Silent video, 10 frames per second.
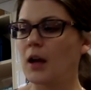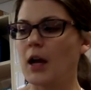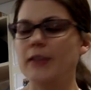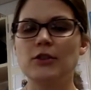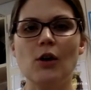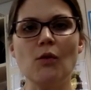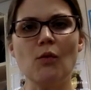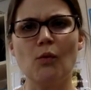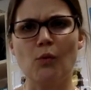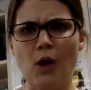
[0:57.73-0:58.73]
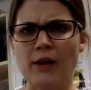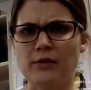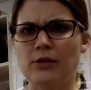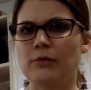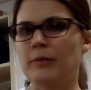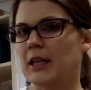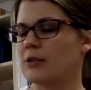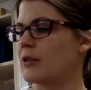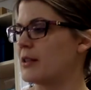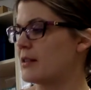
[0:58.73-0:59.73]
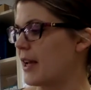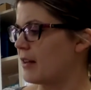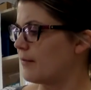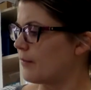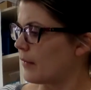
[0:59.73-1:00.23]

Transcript: I don't want to, Beatrice said.